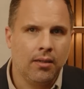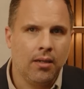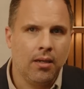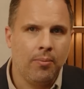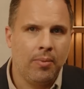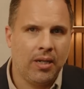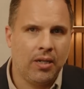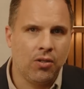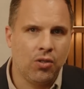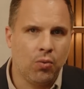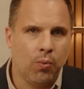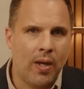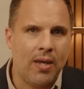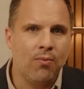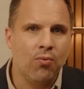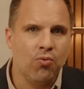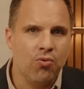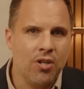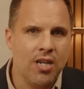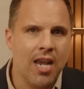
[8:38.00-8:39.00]
Because we
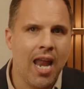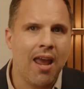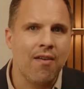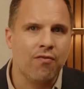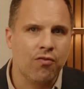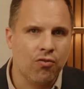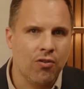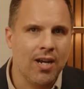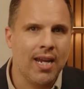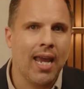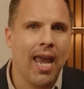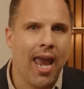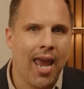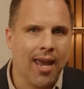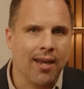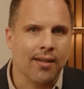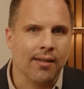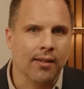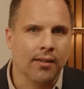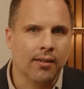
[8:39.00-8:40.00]
will never
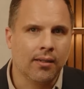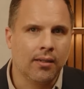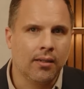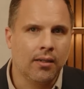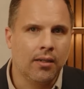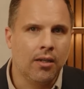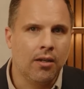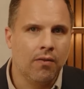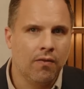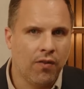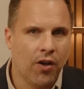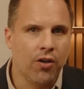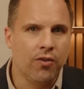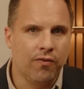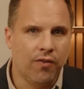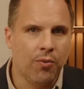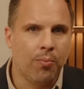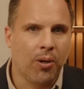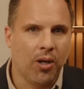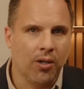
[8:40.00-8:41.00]
again vote
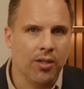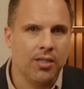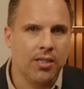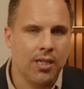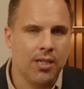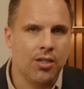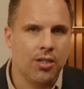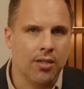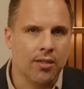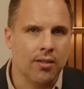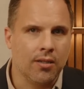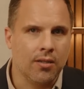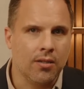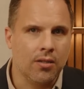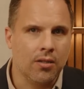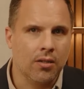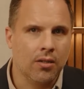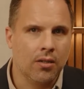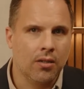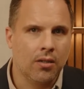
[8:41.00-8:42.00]
for
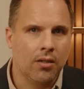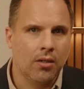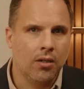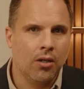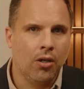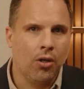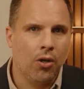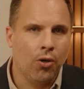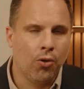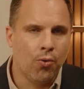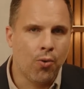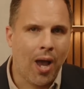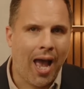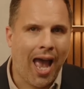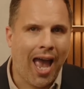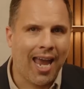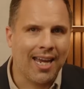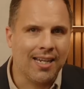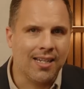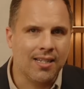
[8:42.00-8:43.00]
politicians who
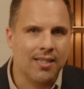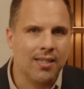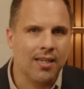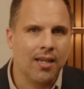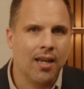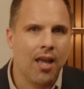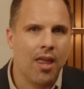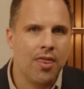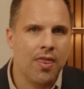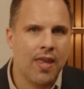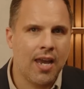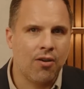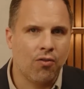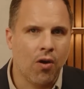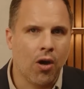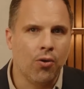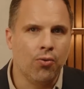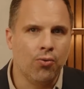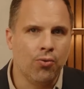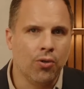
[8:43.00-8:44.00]
hate their
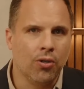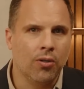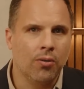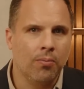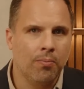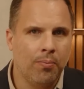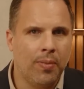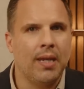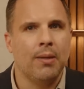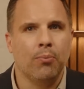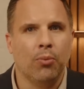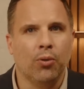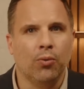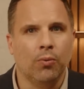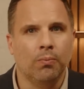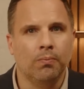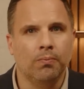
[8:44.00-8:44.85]
own people.